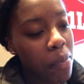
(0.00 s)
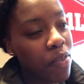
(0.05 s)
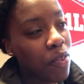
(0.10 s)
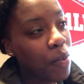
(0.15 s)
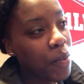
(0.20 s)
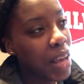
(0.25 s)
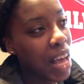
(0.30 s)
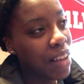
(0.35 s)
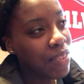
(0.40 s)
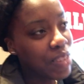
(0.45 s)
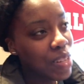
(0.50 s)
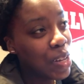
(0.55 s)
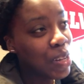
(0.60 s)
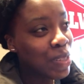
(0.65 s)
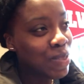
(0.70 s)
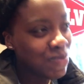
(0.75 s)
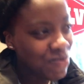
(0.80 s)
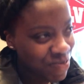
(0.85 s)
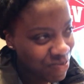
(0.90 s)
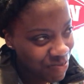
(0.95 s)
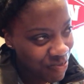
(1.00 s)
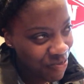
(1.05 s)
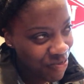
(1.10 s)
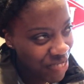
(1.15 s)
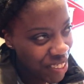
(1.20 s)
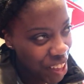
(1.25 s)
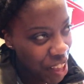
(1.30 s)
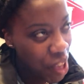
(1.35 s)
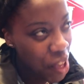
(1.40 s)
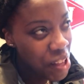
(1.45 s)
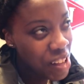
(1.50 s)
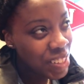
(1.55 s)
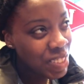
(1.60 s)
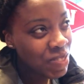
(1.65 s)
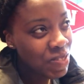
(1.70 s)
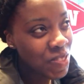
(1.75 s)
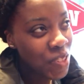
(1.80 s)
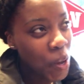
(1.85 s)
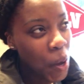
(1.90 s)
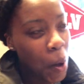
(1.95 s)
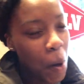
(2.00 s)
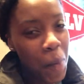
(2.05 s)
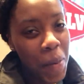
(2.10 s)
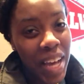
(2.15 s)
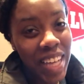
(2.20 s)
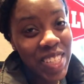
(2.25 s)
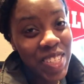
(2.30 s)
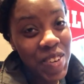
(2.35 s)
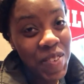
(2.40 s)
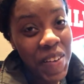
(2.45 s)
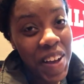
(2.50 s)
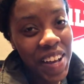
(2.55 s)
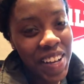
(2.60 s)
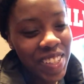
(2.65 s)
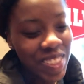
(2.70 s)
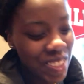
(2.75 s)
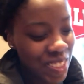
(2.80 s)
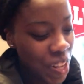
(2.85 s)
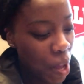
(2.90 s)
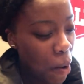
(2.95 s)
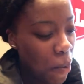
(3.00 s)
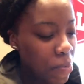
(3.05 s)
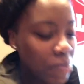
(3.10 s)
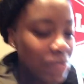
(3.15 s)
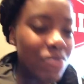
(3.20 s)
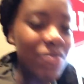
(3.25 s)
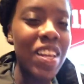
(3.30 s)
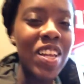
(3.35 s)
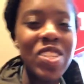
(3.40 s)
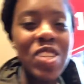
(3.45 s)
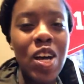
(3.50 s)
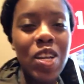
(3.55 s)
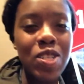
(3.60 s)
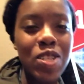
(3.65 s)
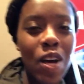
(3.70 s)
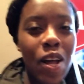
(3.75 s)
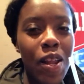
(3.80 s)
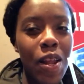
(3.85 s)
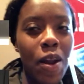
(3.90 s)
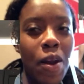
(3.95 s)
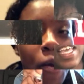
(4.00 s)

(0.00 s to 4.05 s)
But we have to go back to work. So, talk to y'all